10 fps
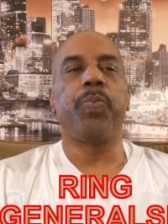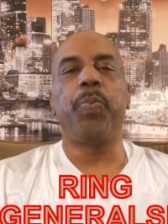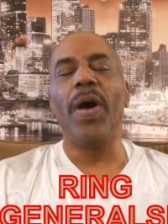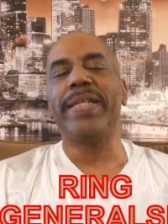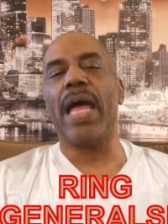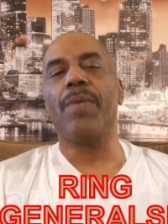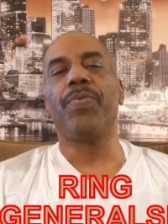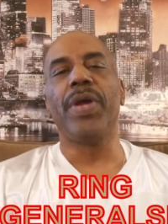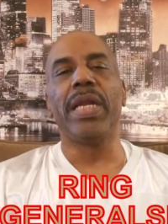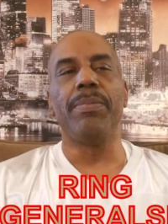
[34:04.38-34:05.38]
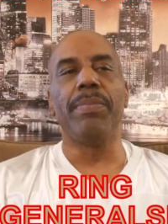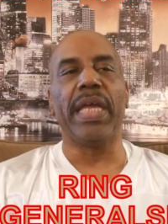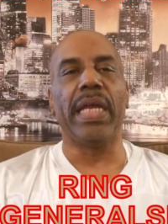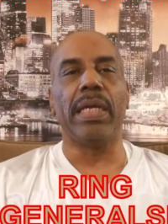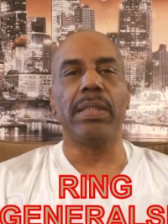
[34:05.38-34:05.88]
What that really
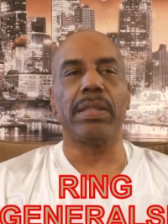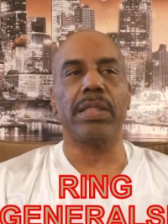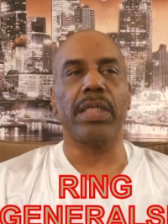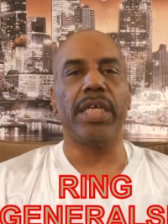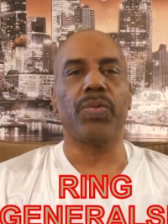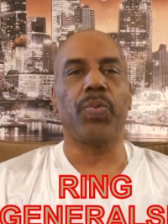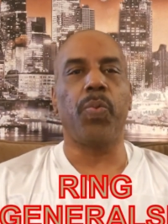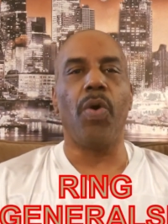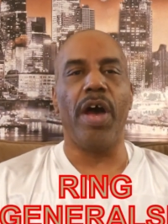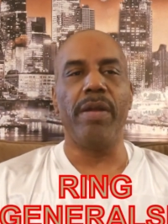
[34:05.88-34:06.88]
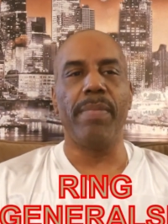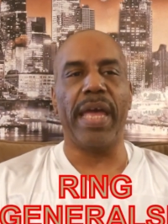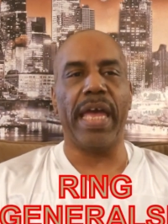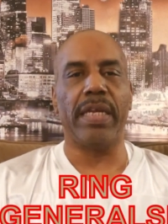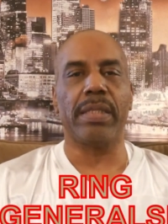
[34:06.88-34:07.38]
means is one
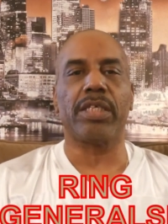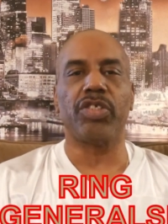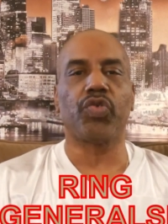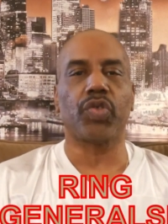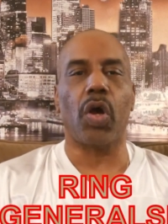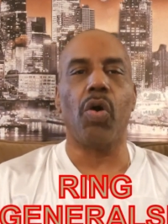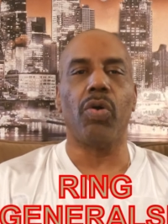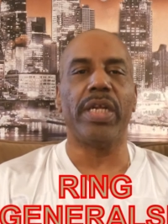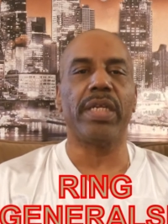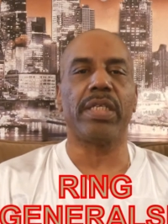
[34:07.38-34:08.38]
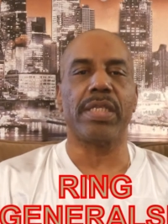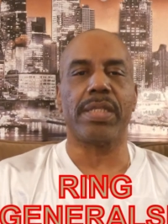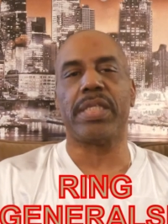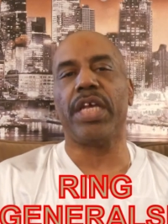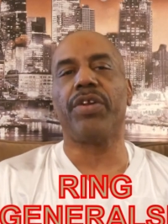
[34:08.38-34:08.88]
man is controlling the
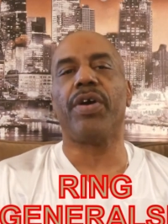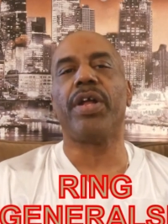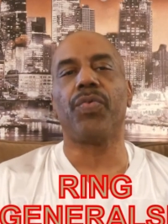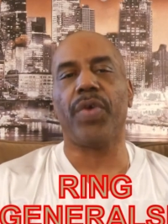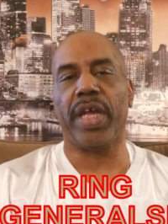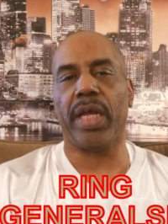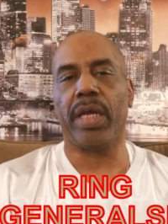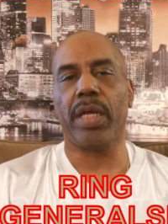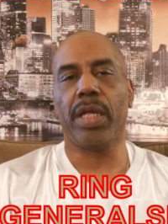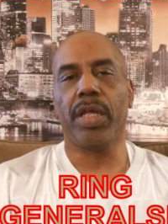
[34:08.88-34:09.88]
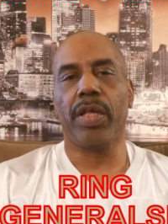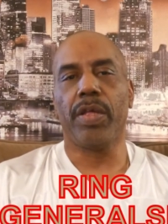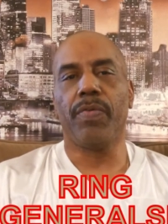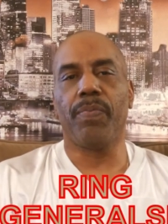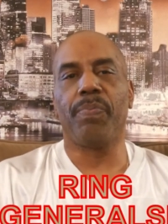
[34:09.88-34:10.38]
center of the ring.
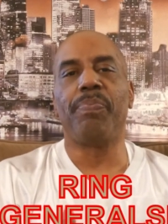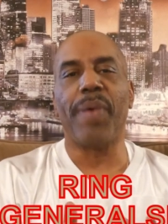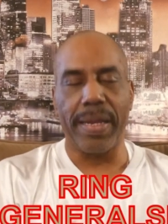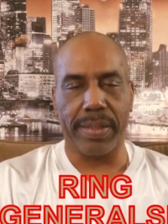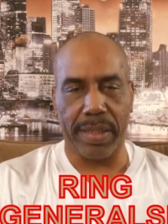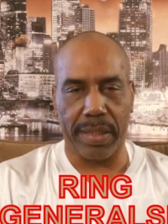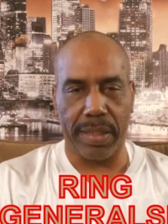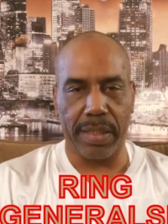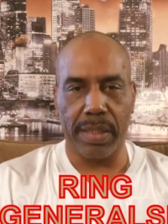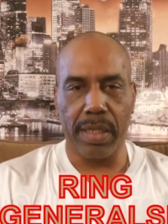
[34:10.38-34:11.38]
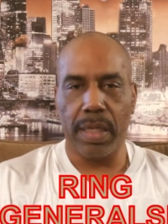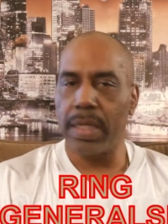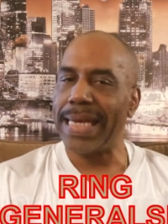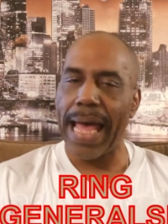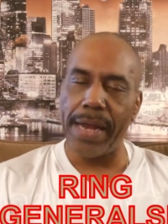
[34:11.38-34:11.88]
Basically.
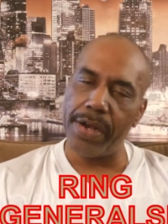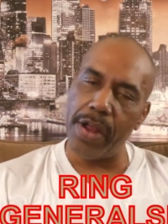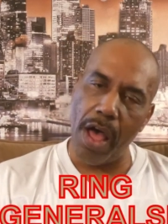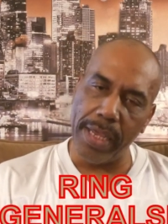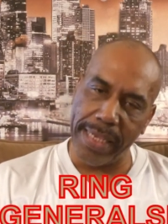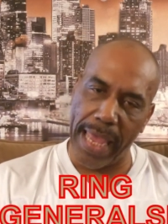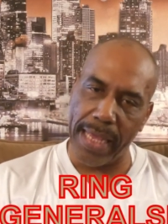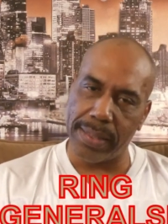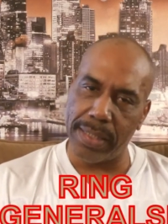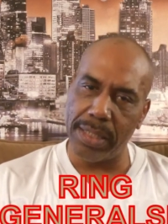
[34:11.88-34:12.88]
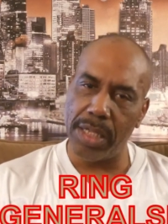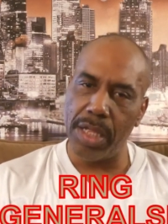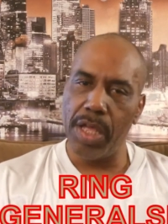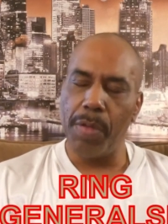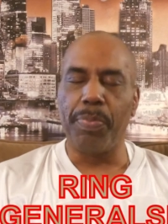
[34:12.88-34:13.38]
Not in all cases,
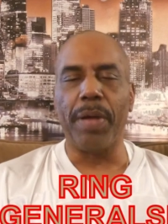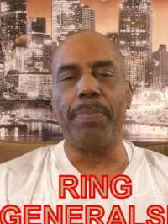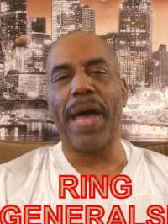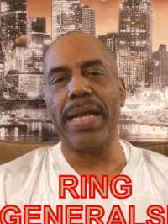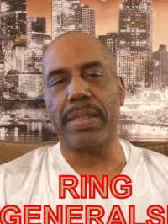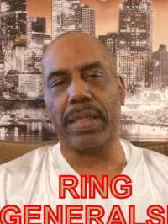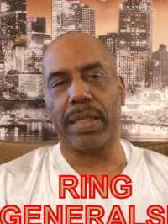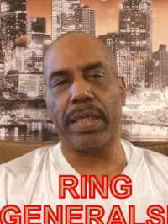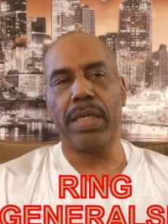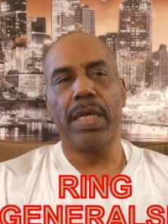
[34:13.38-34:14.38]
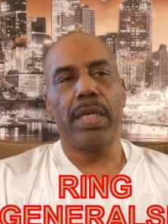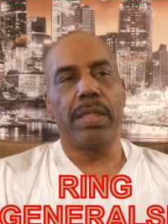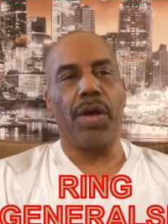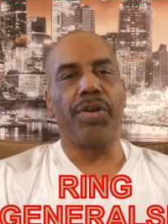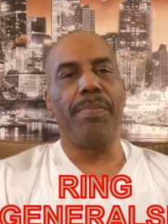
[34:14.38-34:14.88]
but basically.
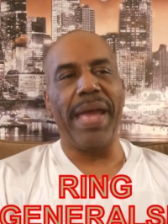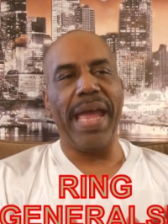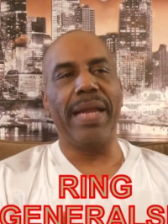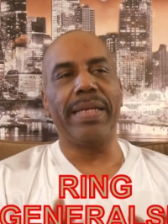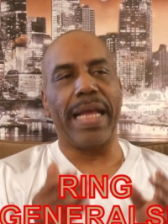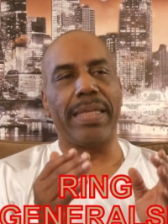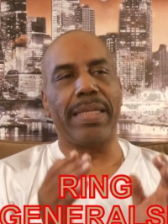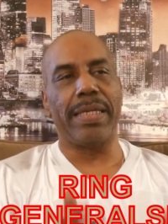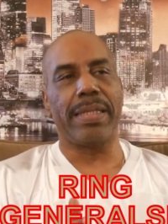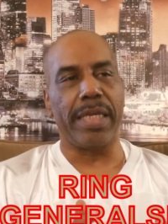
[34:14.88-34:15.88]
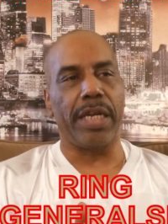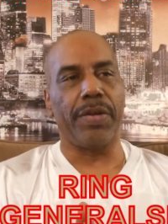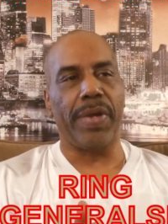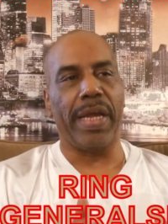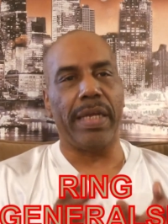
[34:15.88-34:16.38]
So the man that's in the center
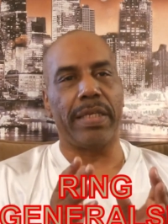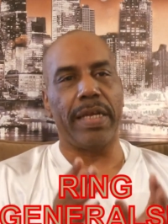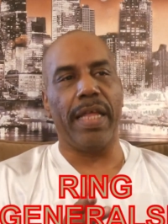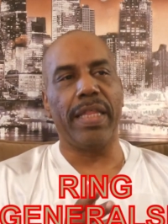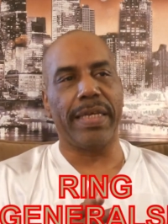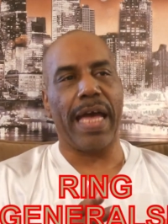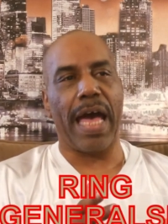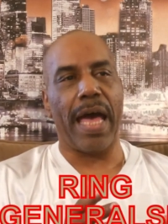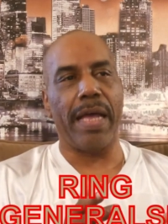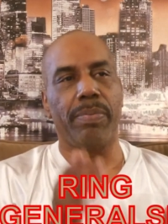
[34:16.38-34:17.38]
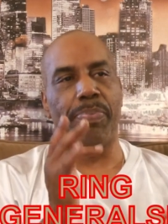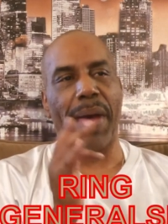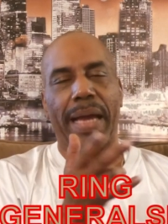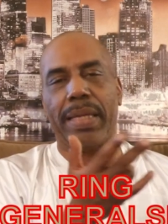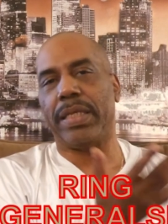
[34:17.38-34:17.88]
of the ring, the other guy's
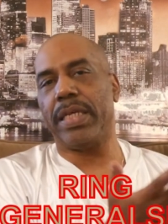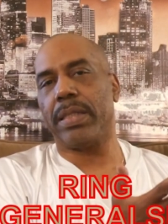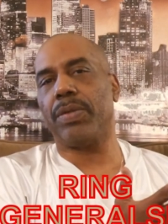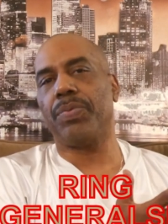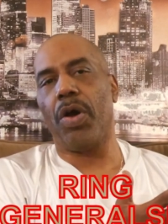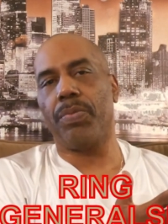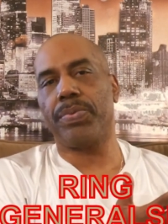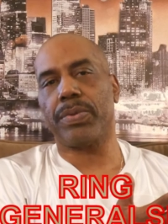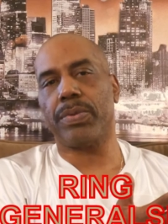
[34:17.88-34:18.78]
back is against the ropes.